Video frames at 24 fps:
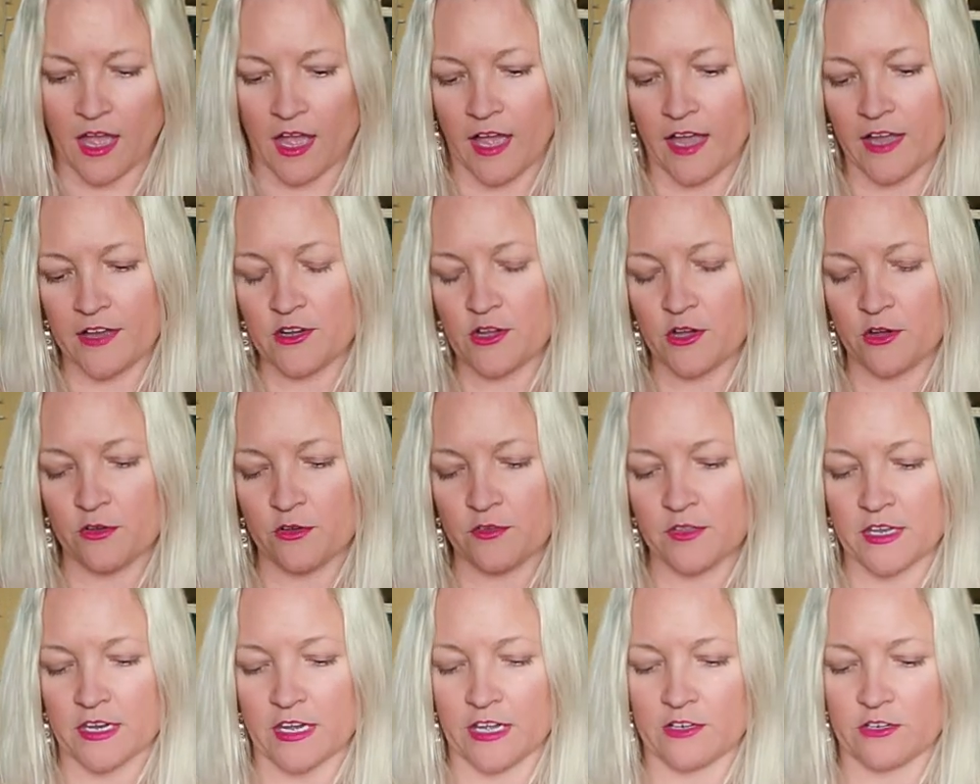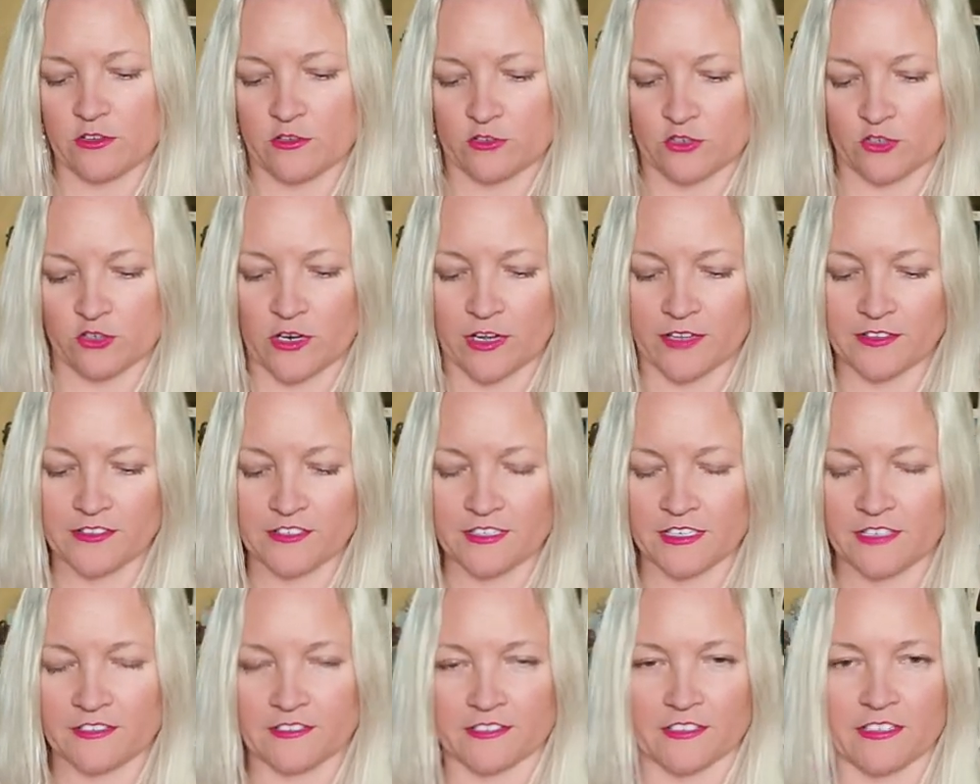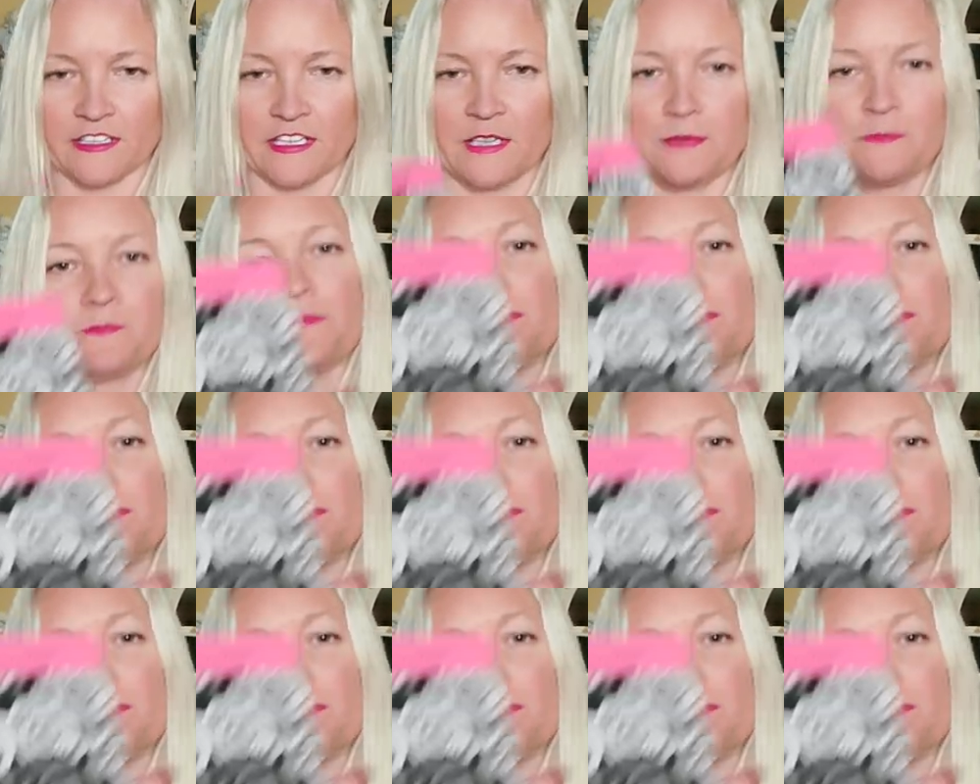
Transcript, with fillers: I know that I don't trust easily.